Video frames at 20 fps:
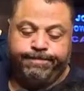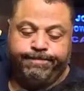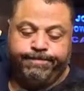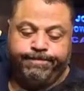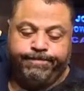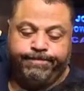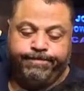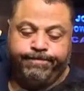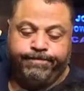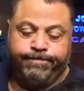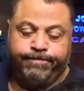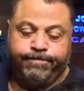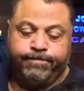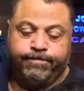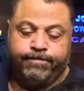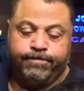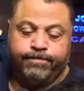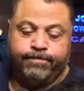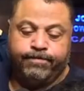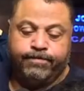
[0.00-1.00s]

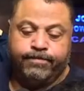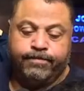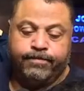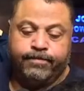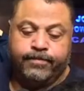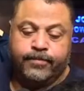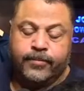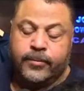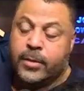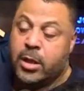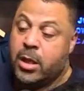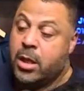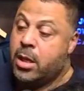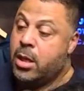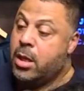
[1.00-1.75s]
(no one is talking)